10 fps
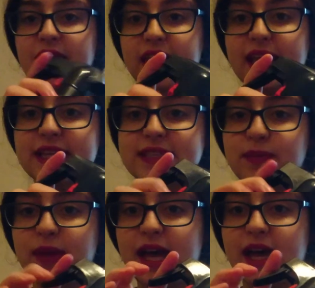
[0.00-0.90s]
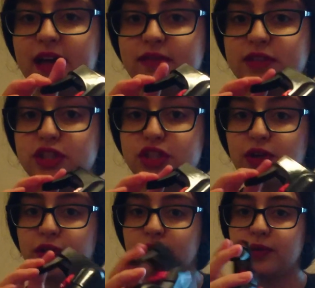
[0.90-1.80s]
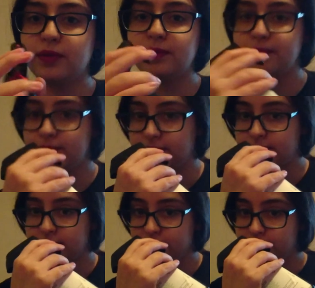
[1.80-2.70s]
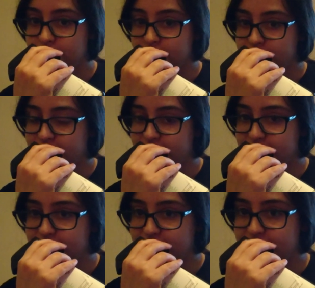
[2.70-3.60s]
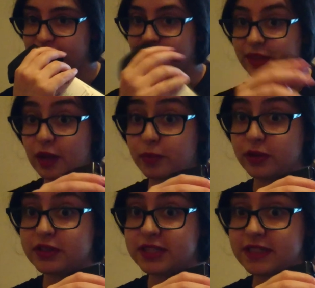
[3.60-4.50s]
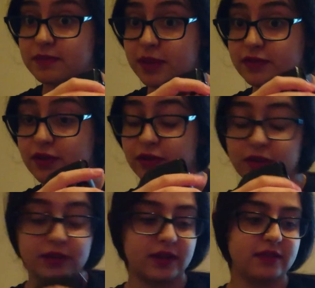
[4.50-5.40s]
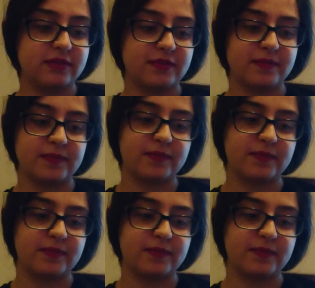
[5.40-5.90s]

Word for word: Next we have Jungle. Apologies for my phone going off.